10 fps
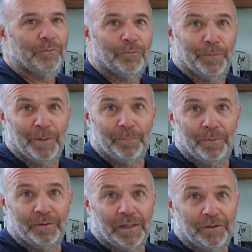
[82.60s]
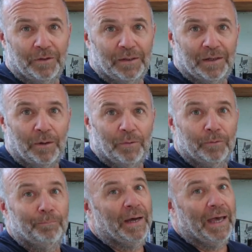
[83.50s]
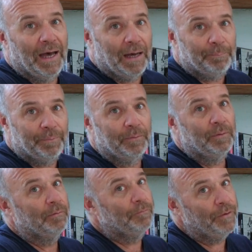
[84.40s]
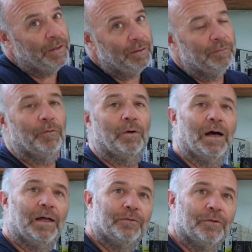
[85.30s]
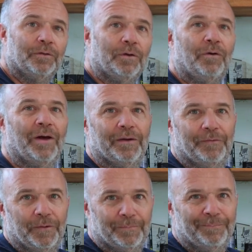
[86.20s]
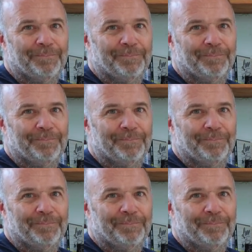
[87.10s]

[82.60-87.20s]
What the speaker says: Remember that you can download my app, free for Android or iPhone.